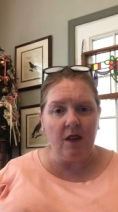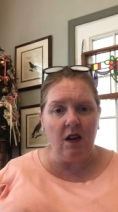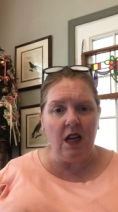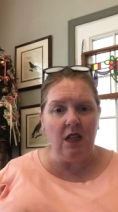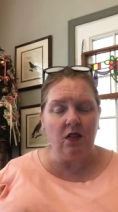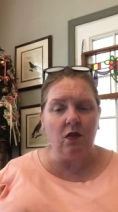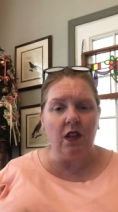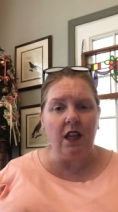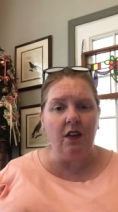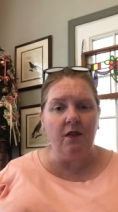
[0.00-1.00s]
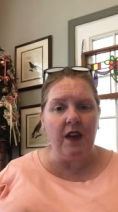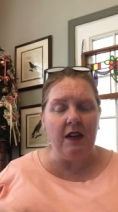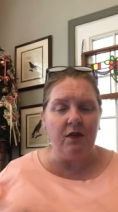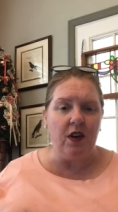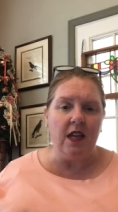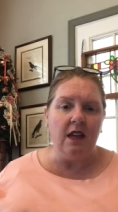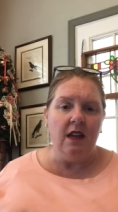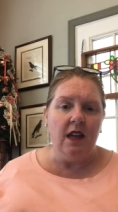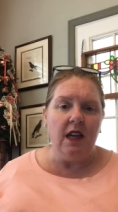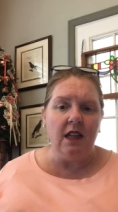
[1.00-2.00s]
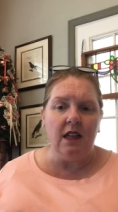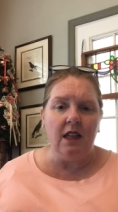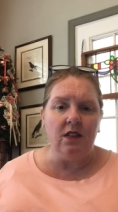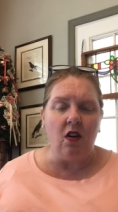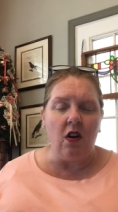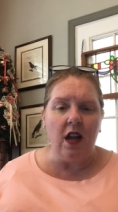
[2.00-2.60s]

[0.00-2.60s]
All right, so clear and fat-free is our